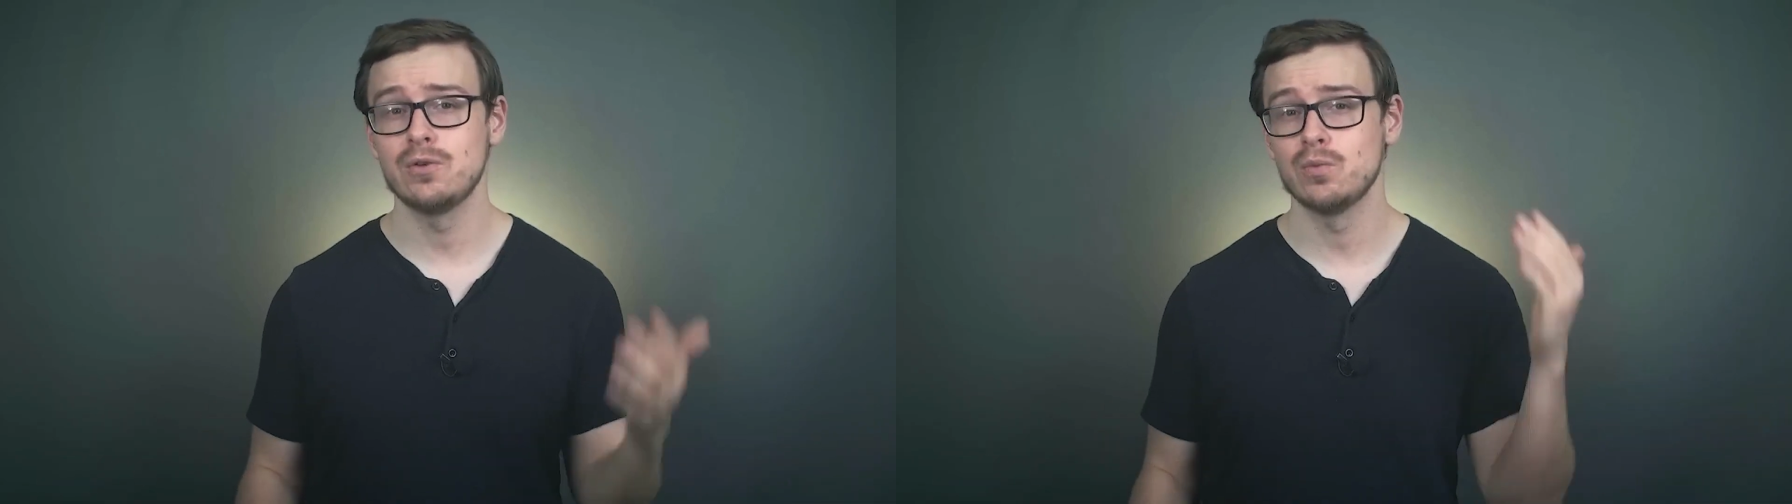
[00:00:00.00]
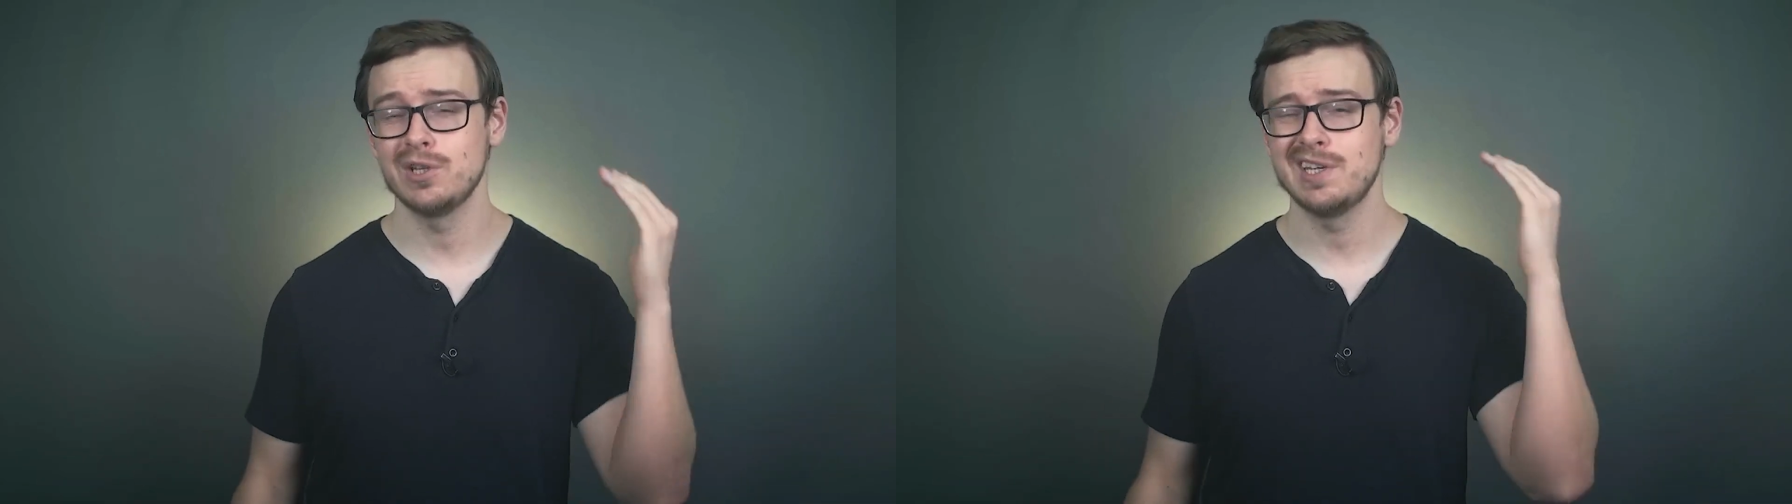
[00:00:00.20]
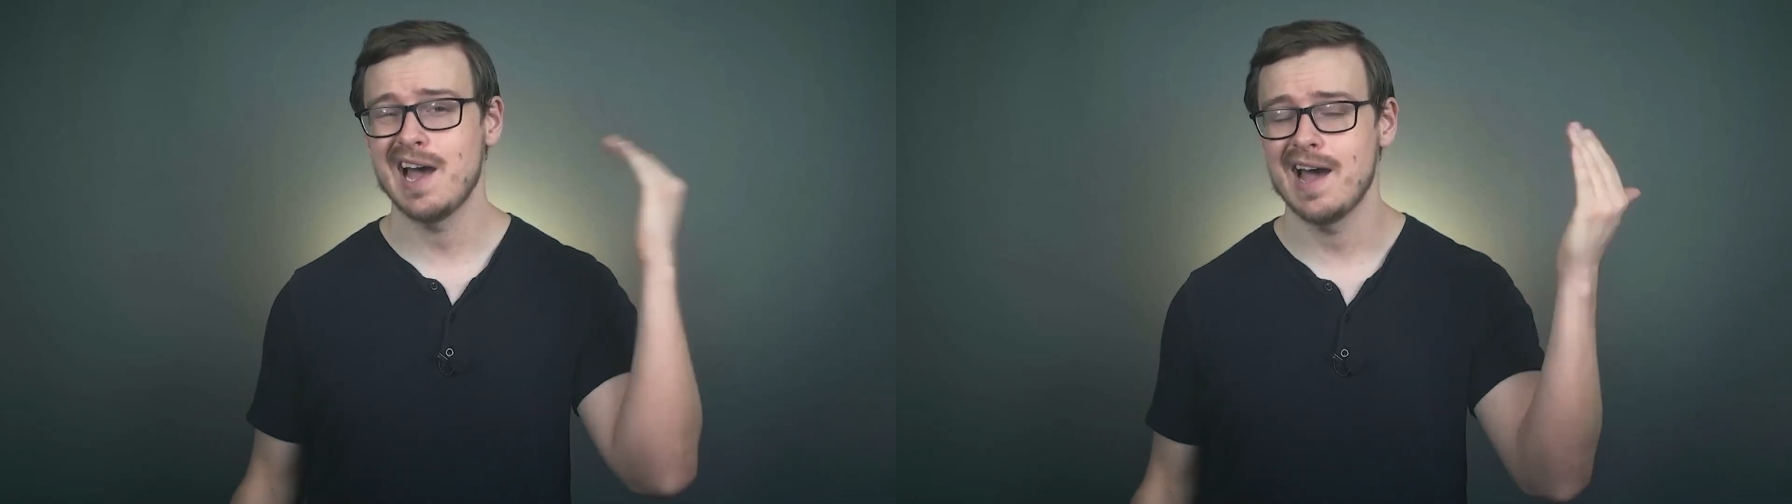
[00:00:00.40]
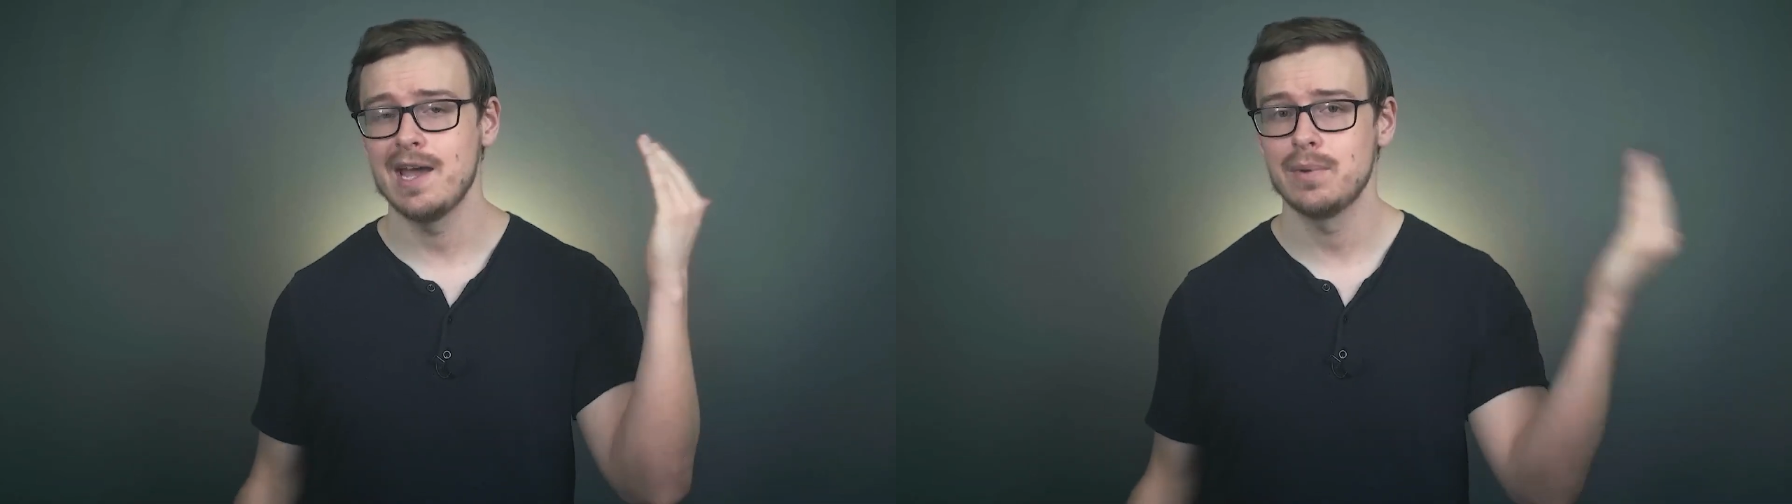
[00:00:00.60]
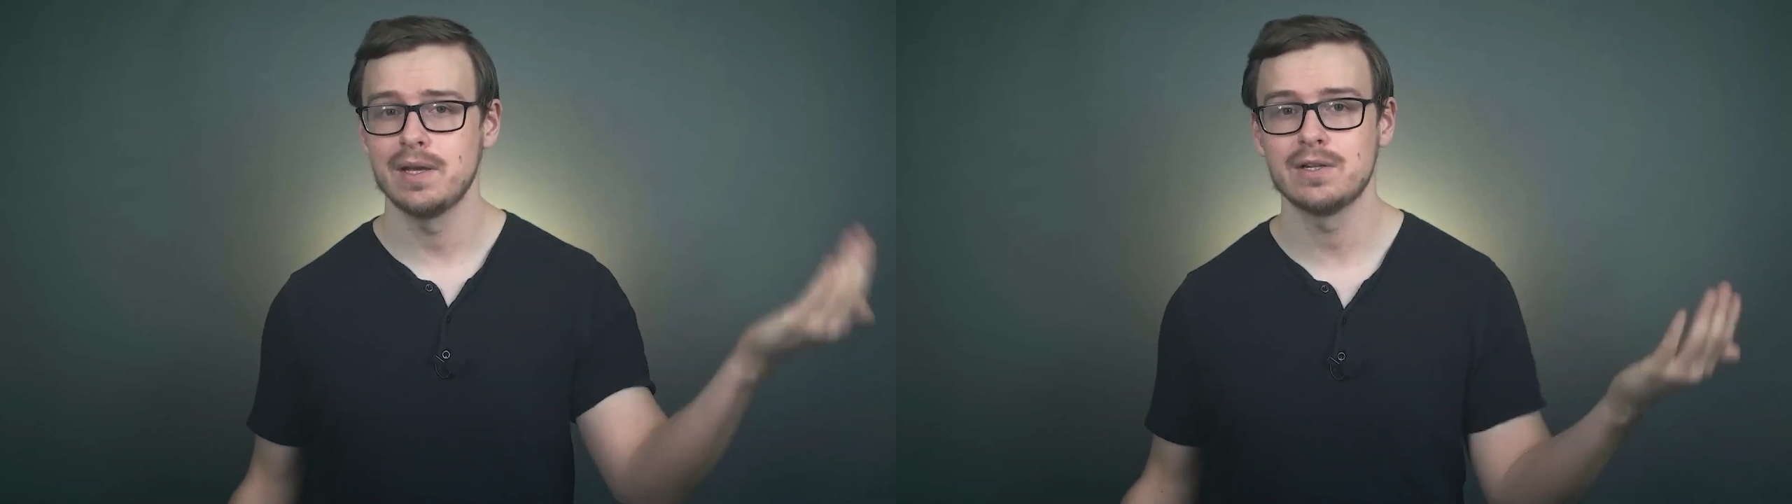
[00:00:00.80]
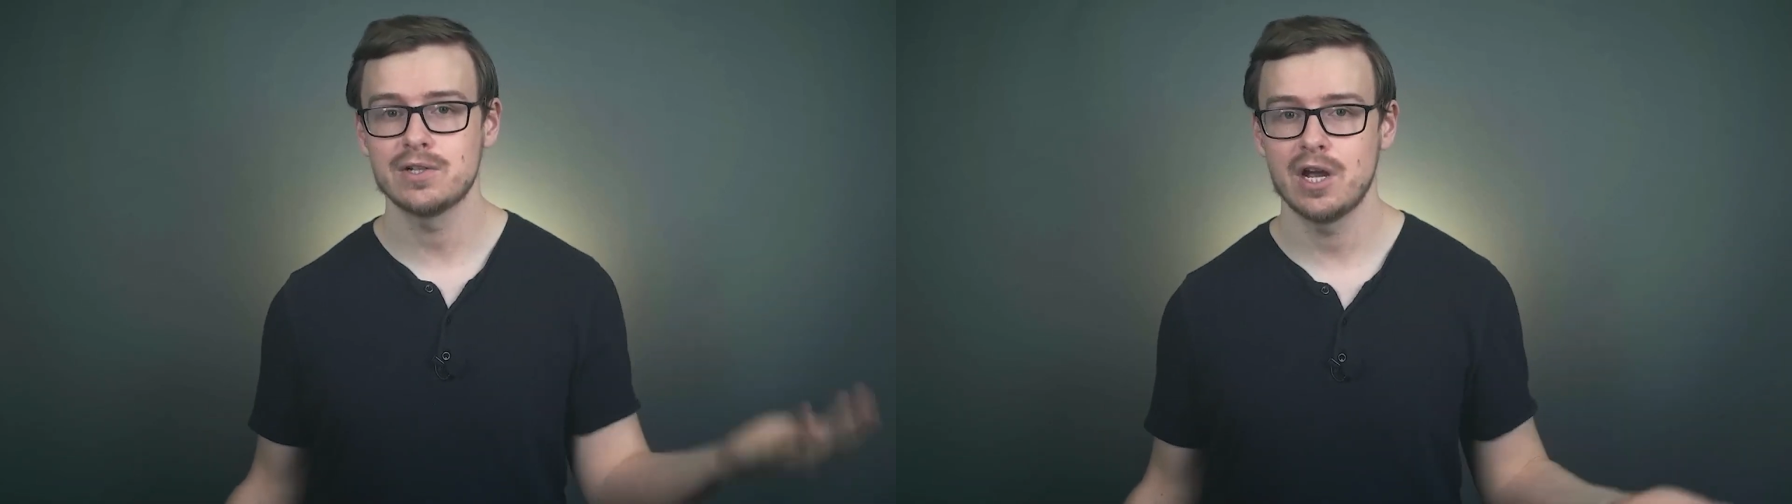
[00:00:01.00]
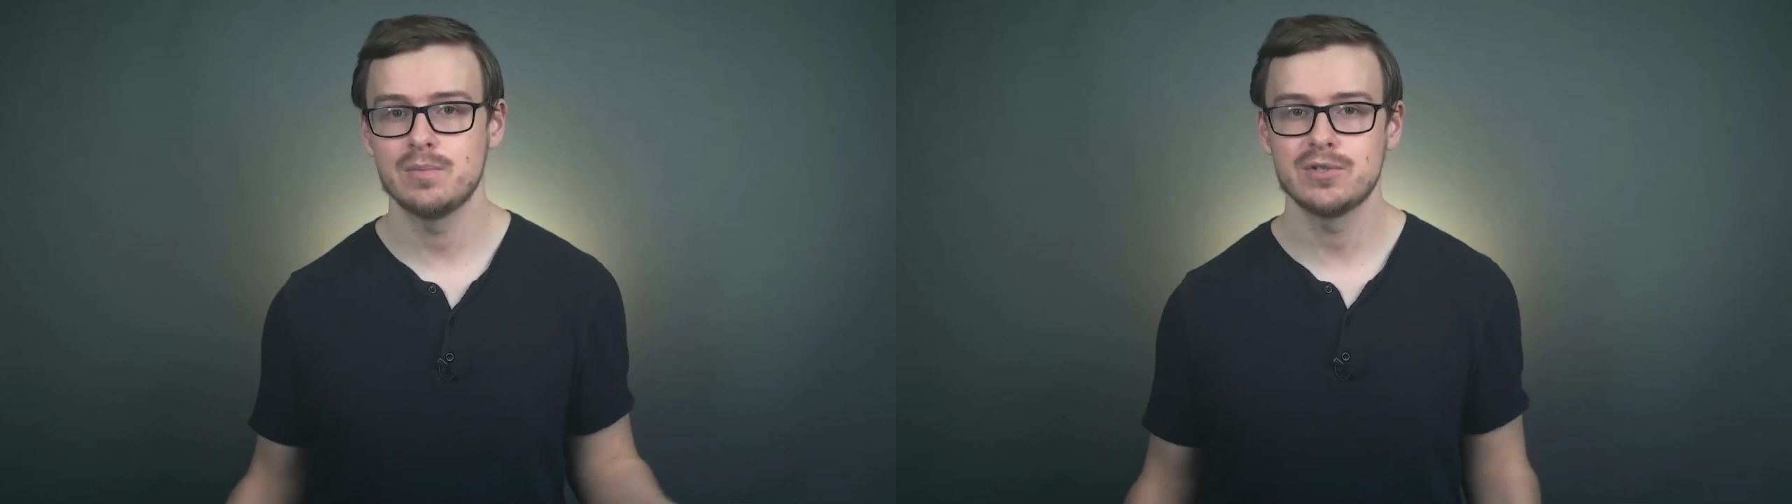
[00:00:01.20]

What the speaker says: really high paying jobs,